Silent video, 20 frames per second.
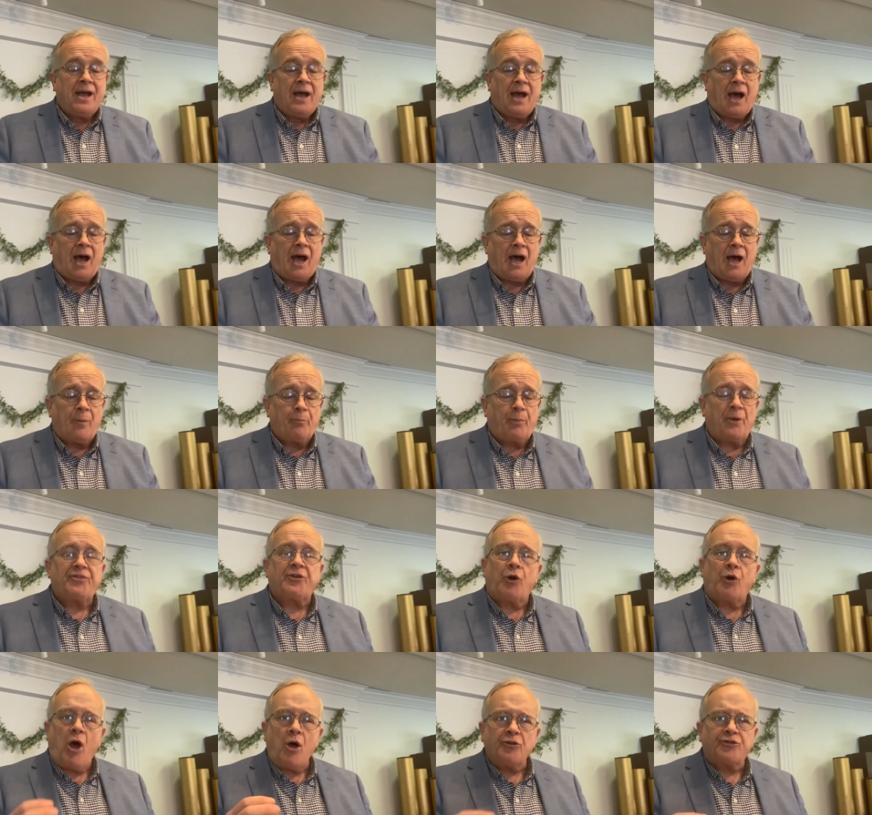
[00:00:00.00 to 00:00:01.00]
Uh, but
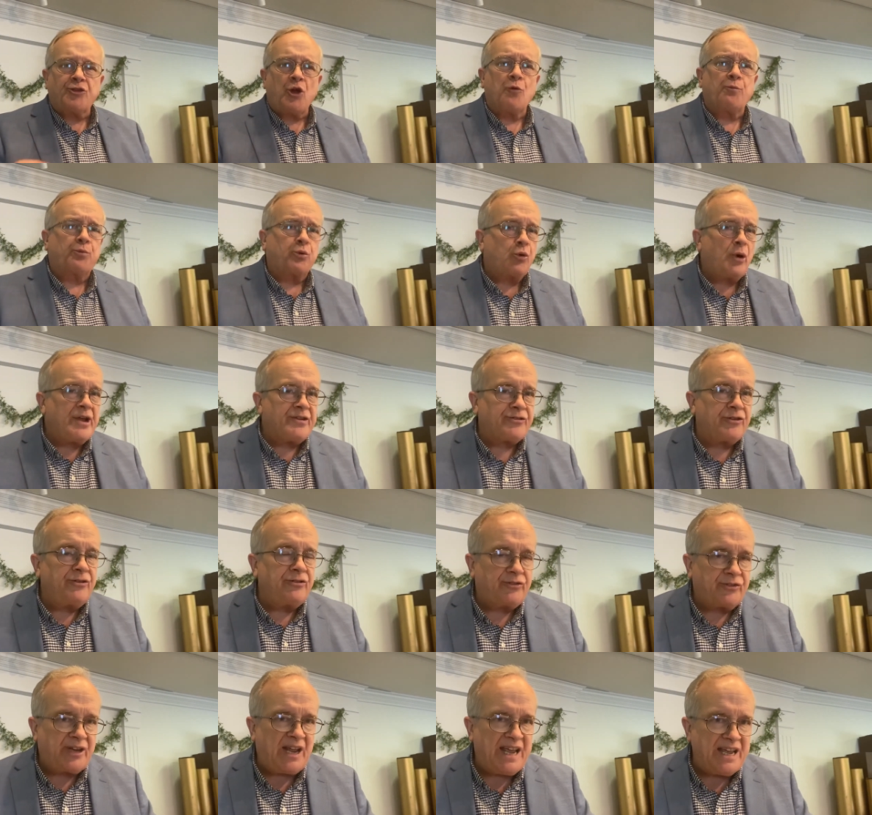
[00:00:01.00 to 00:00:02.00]
they're also
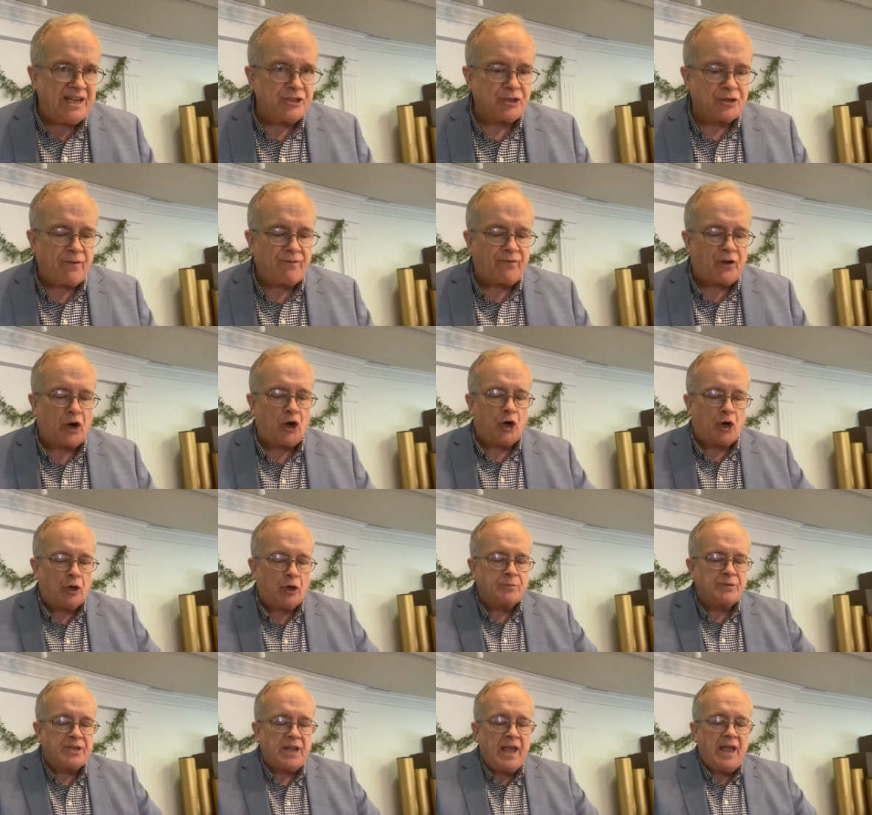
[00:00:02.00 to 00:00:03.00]
present tense
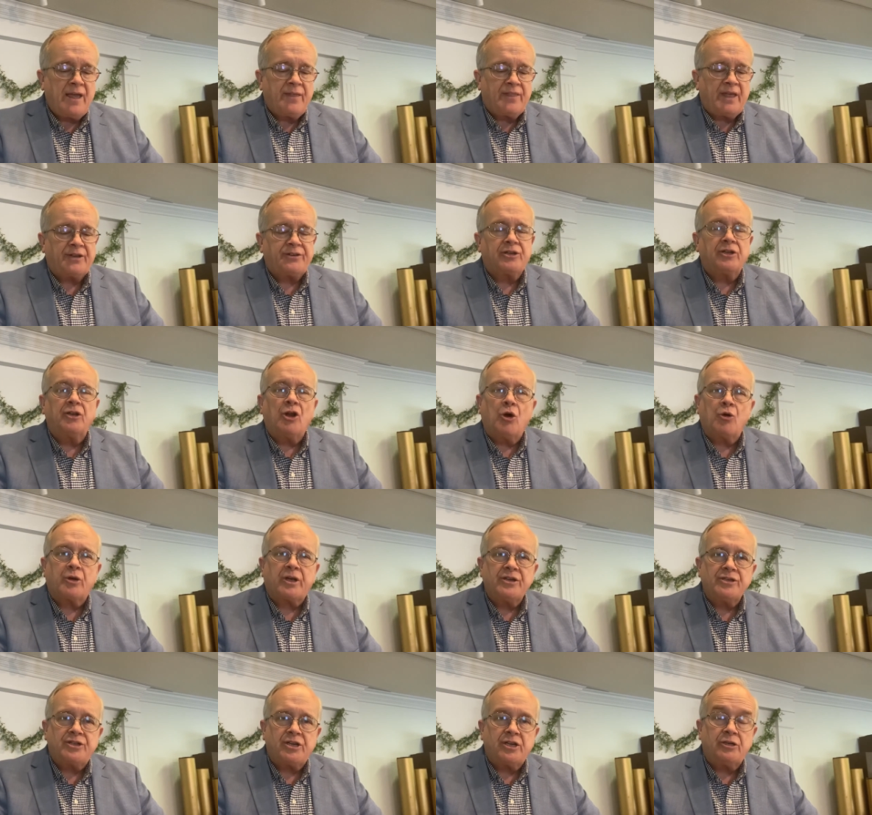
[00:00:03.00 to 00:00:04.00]
verbs that denote
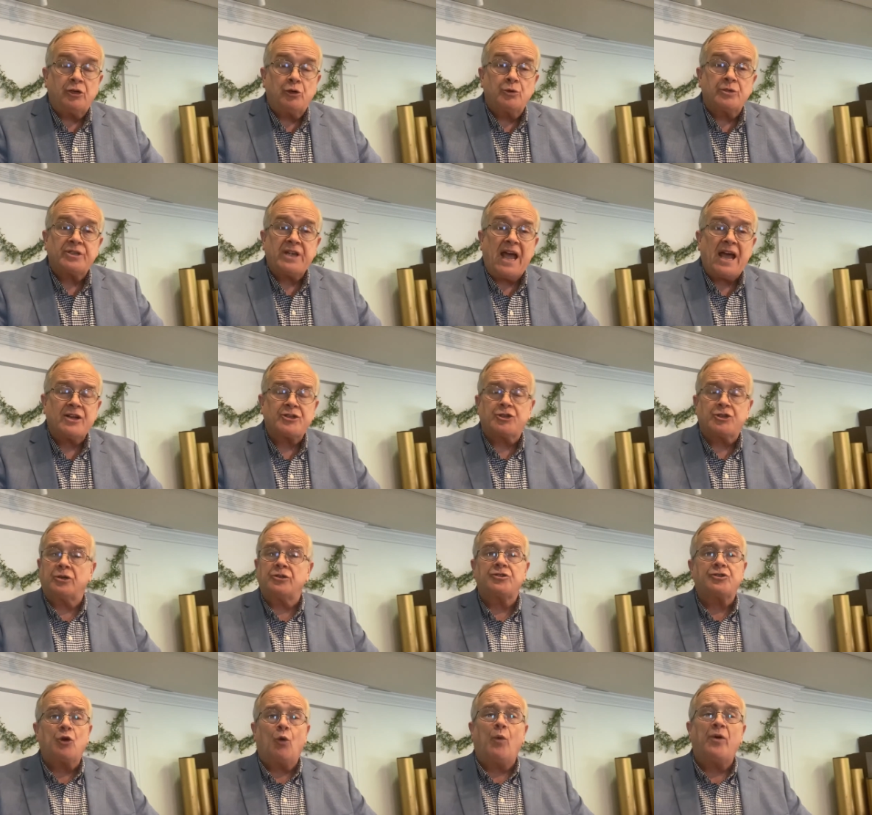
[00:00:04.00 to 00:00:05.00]
continuous action.
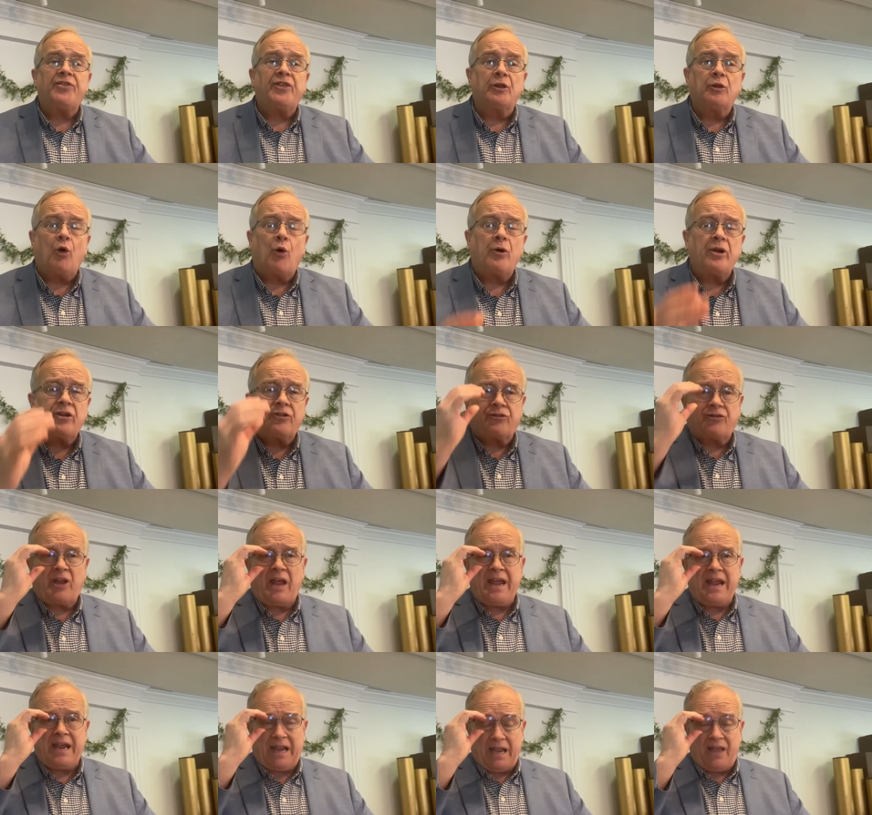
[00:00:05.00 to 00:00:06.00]
And so what the Lord is
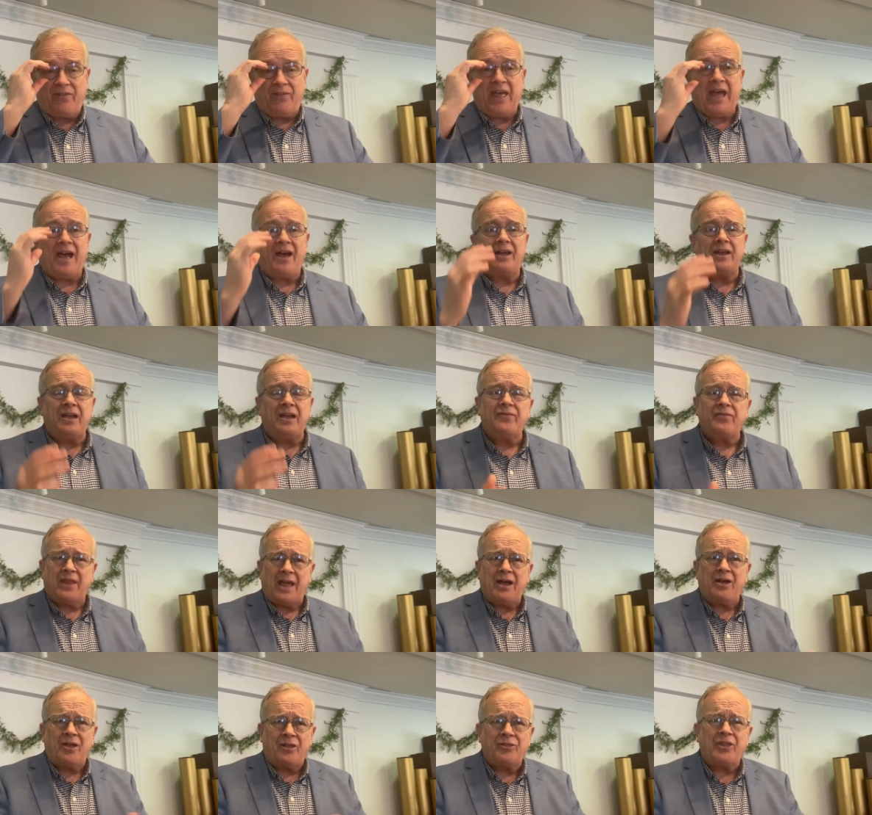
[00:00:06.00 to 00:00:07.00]
saying in that, in
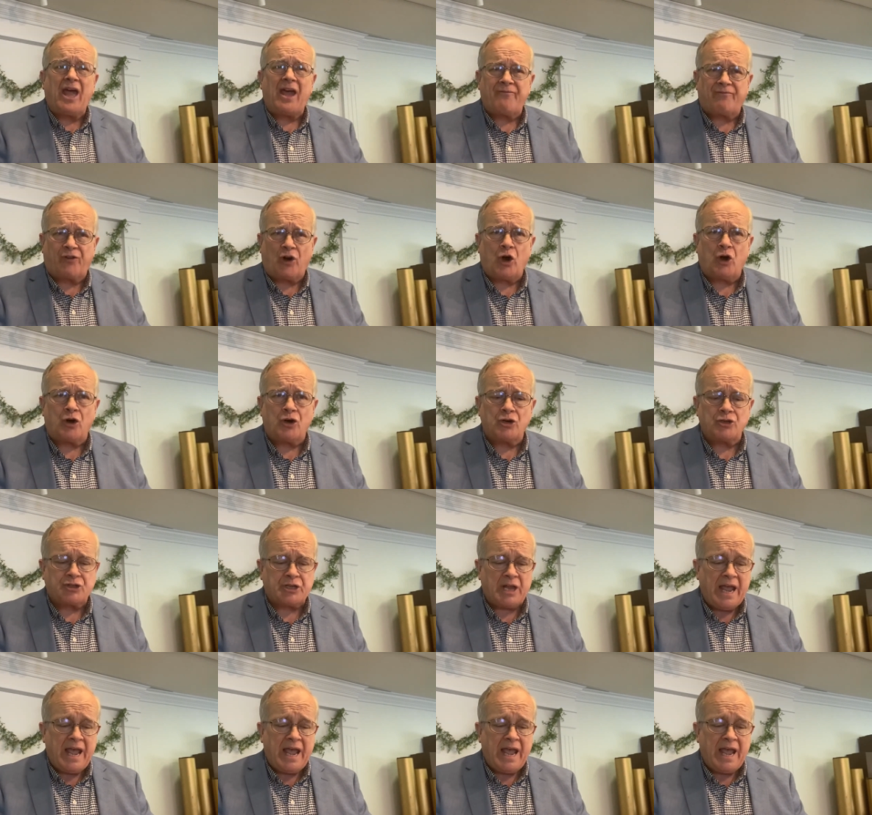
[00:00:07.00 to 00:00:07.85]
that, in that verse